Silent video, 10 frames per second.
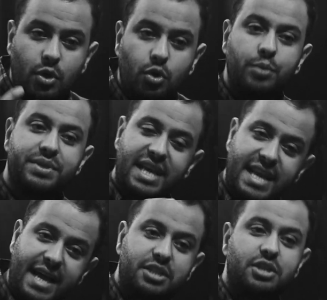groups
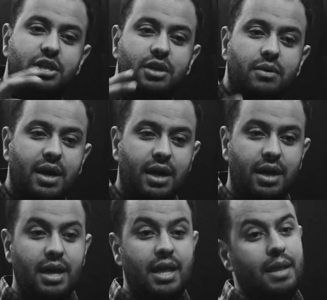connected
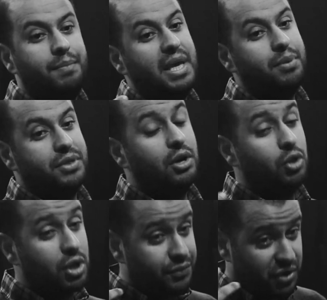to people that are
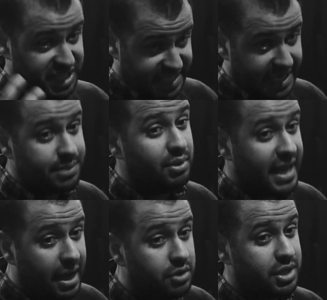looking for accessible
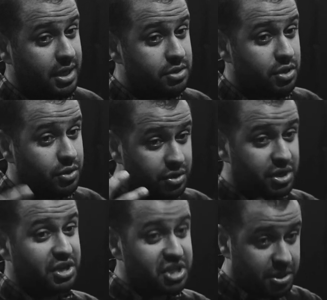housing, so they're
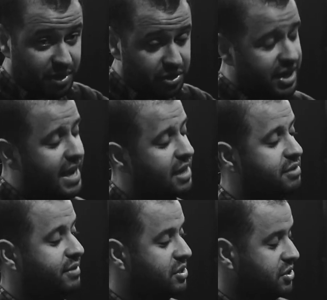disability
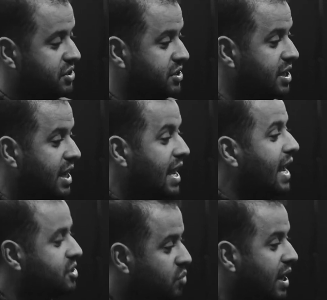activists,
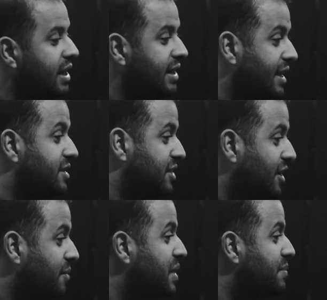as well as
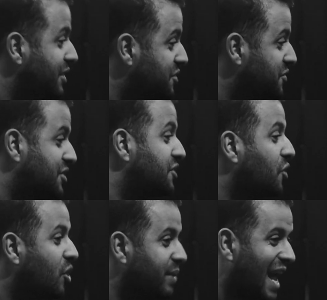people interested in
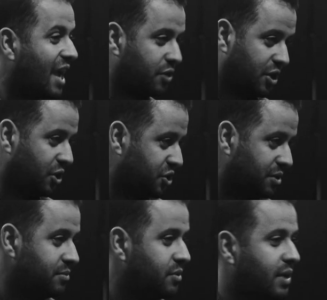urban
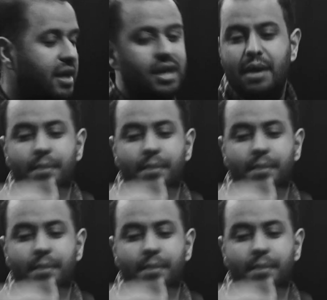agriculture, right?